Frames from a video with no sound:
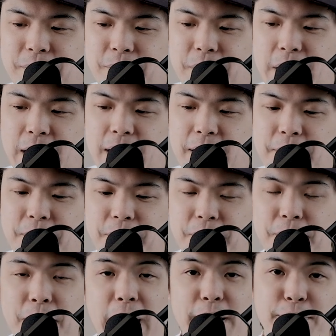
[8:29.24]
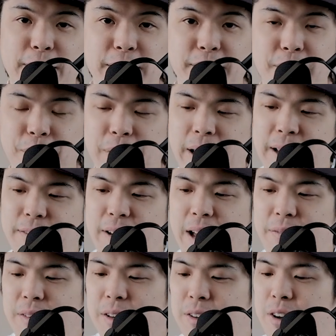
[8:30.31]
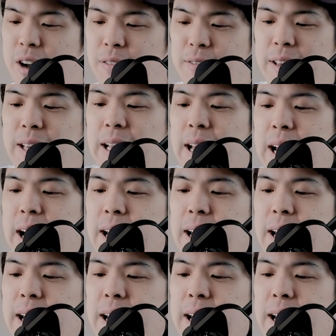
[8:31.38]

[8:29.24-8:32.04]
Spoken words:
my favorite way of having a coffee.